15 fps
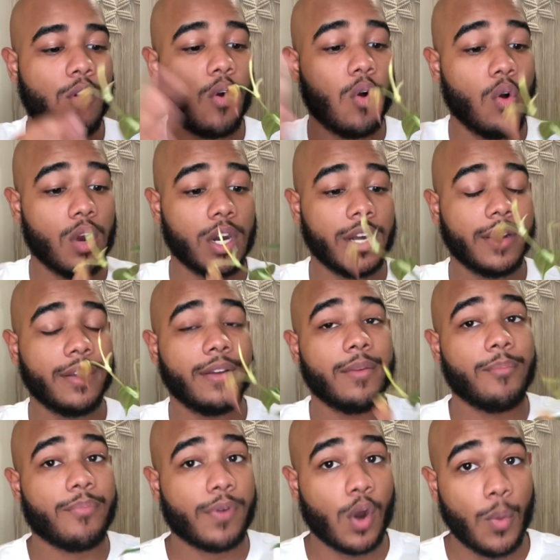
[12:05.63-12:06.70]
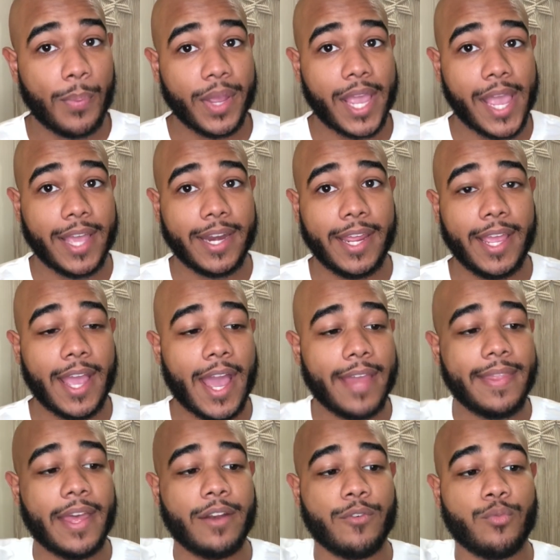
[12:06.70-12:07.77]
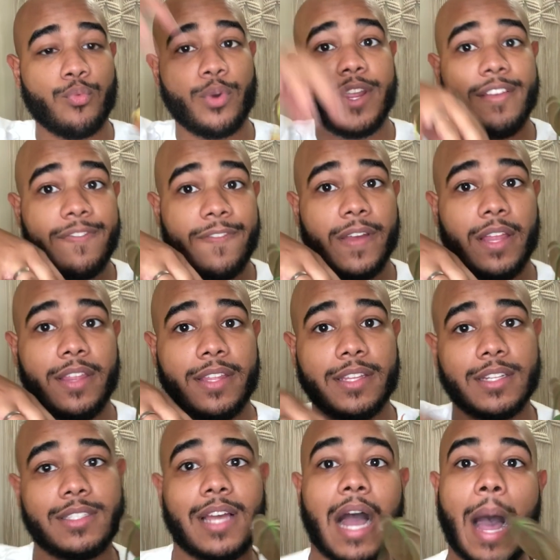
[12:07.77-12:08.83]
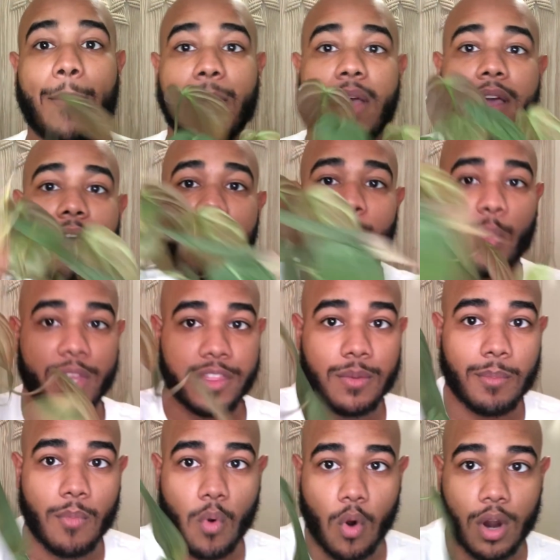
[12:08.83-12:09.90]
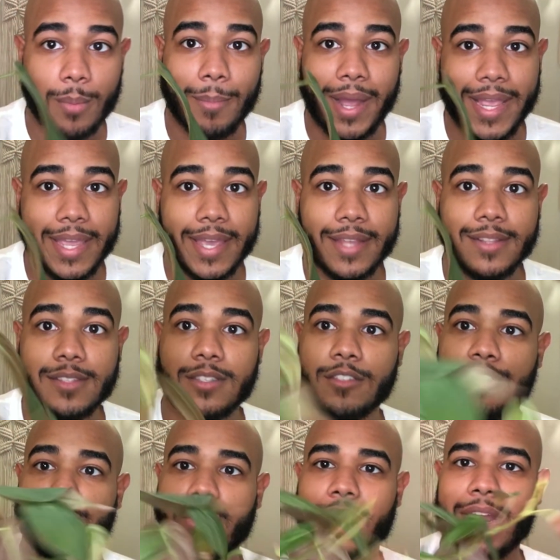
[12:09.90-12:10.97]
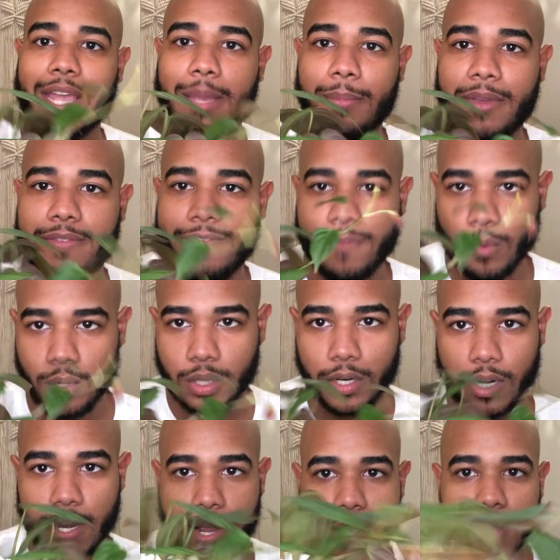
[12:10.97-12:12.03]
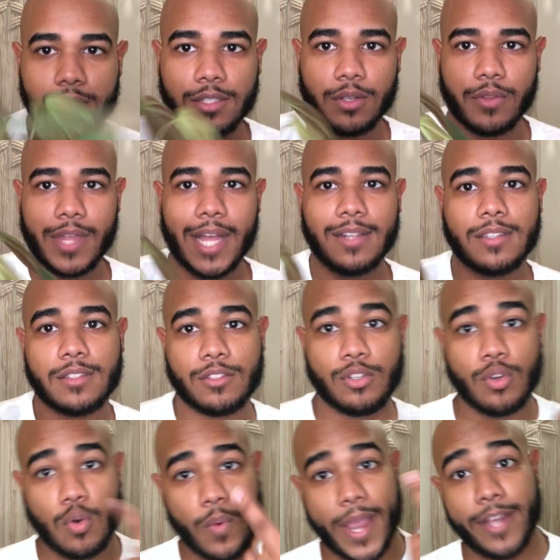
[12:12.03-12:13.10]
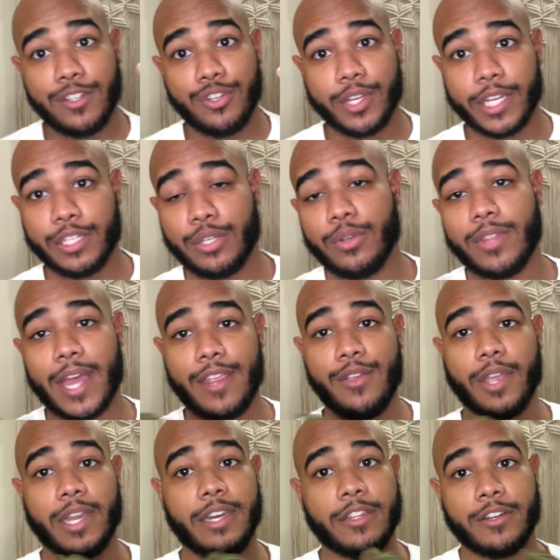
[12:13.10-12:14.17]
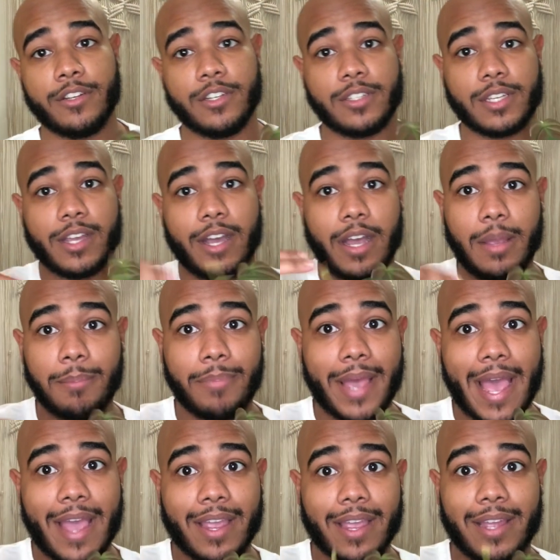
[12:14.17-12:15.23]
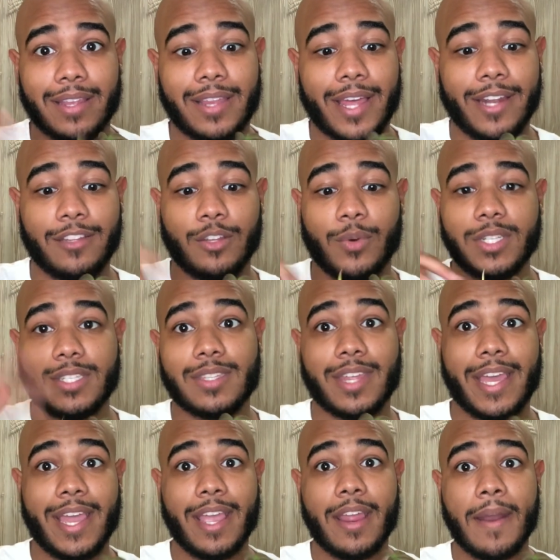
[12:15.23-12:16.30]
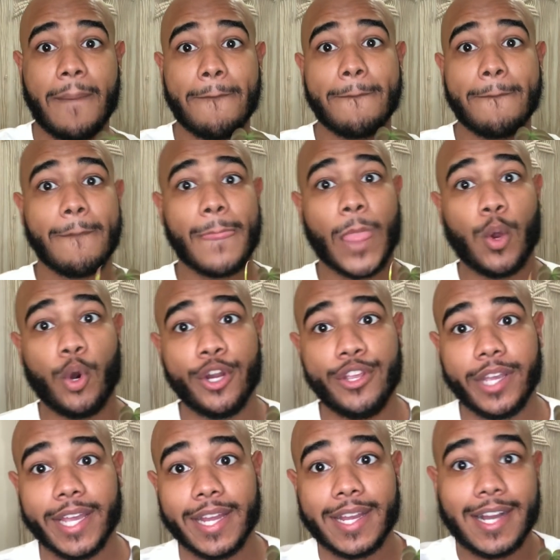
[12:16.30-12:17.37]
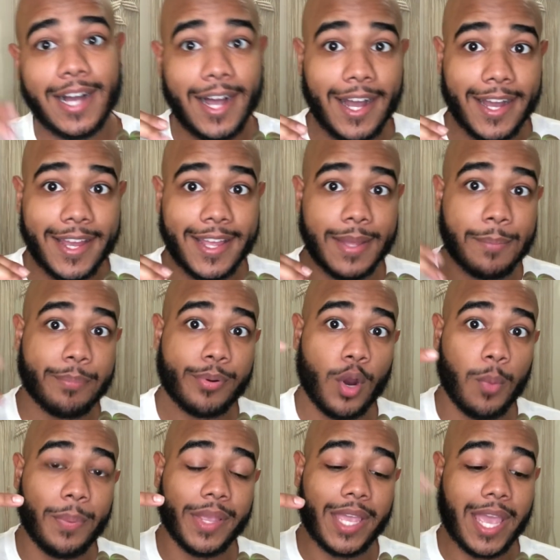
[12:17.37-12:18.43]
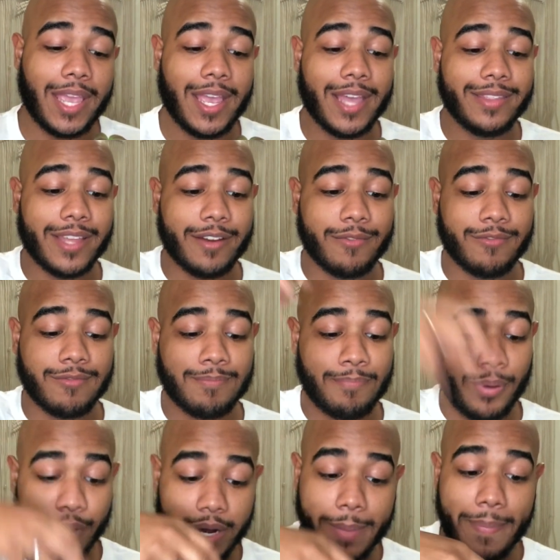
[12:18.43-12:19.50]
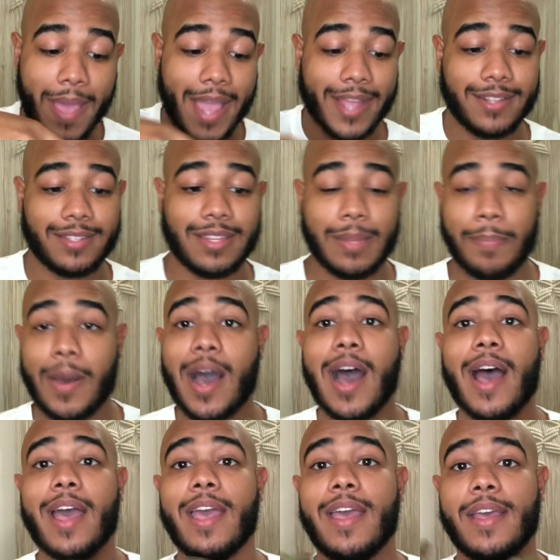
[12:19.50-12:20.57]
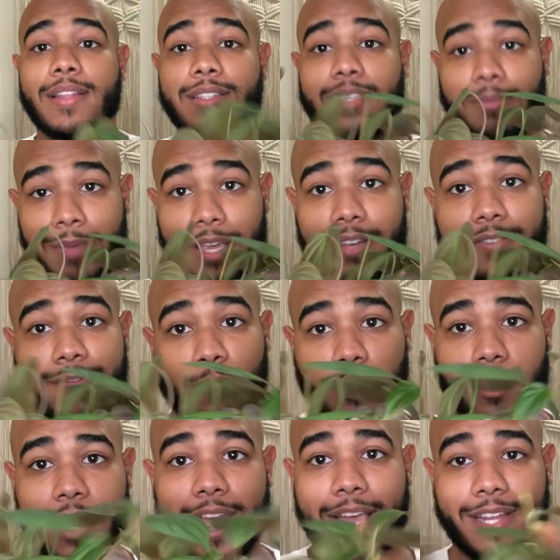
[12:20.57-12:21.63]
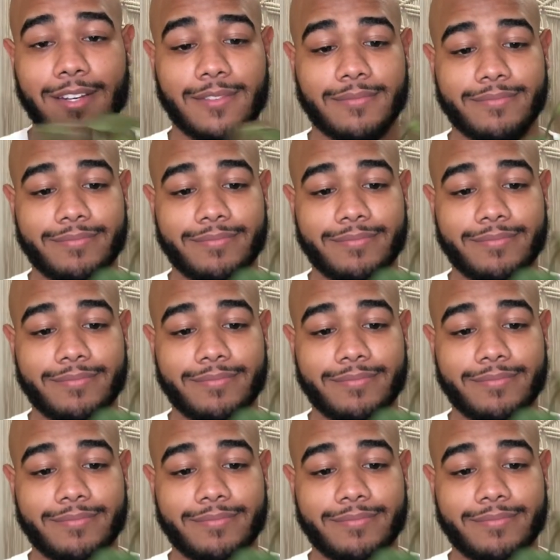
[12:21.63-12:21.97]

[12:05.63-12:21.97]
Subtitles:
or propagating and then refilling the top with more Micans so that it can be fuller. So that's two ways you can do that. You can either just cut back and let it do its thing, or you can cut, propagate, and then put it back into the pot to make a fuller head.